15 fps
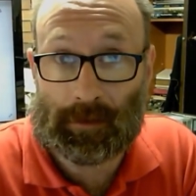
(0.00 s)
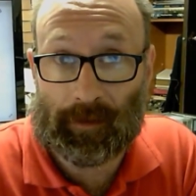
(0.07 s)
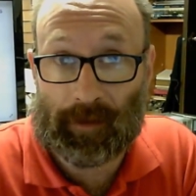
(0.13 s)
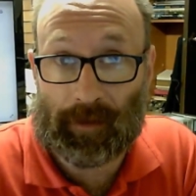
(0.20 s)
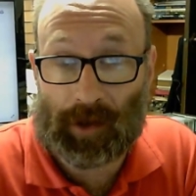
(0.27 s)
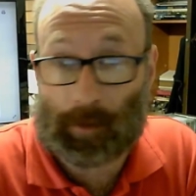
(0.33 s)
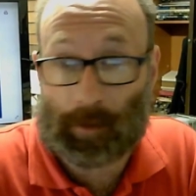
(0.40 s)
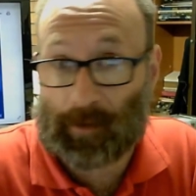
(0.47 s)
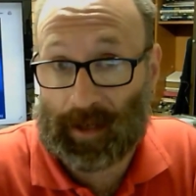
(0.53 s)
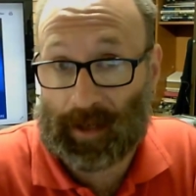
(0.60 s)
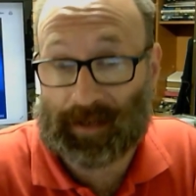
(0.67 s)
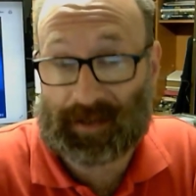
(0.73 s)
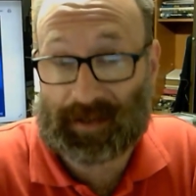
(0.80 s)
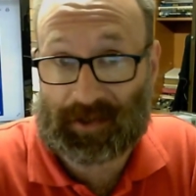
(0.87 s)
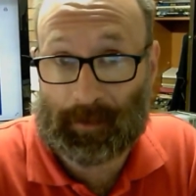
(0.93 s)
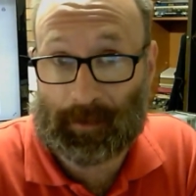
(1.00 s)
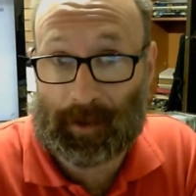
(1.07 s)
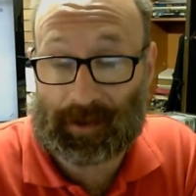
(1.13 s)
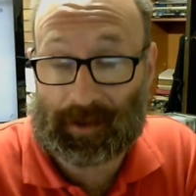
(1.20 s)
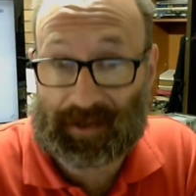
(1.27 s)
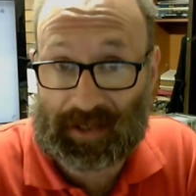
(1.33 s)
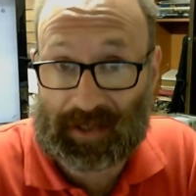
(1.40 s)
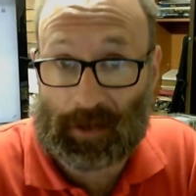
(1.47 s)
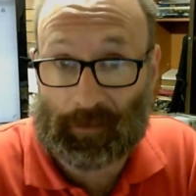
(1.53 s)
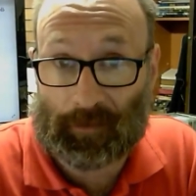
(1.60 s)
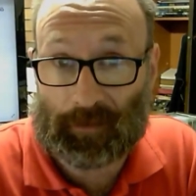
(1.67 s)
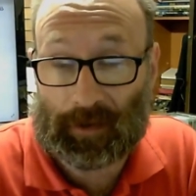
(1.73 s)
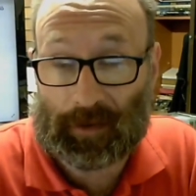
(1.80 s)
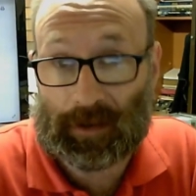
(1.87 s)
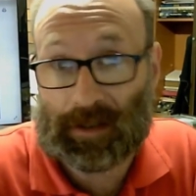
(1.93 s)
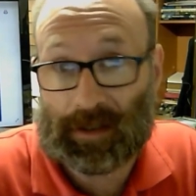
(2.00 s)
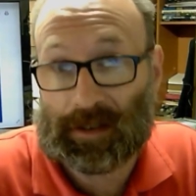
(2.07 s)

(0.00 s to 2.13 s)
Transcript: the operating system in itself.